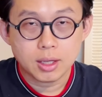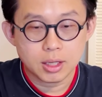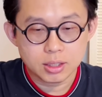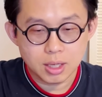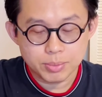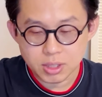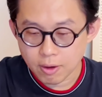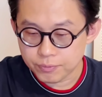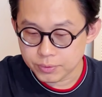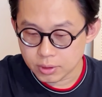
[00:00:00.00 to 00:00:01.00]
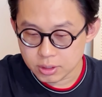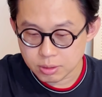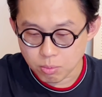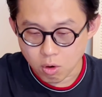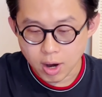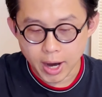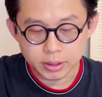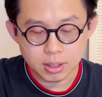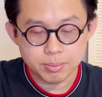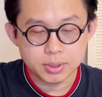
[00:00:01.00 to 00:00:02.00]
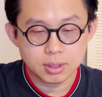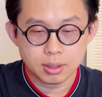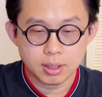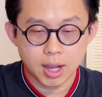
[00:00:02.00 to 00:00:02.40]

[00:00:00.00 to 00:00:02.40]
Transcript: In terms of small items,